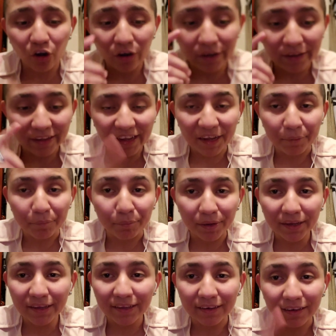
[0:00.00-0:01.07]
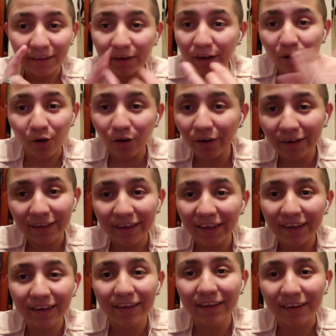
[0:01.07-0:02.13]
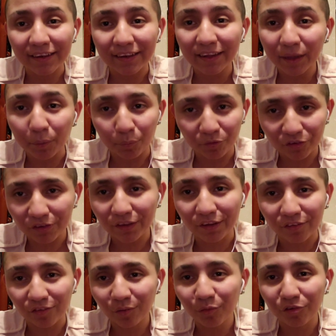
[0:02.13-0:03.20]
hardly had bacon and it hardly had any damn cheese.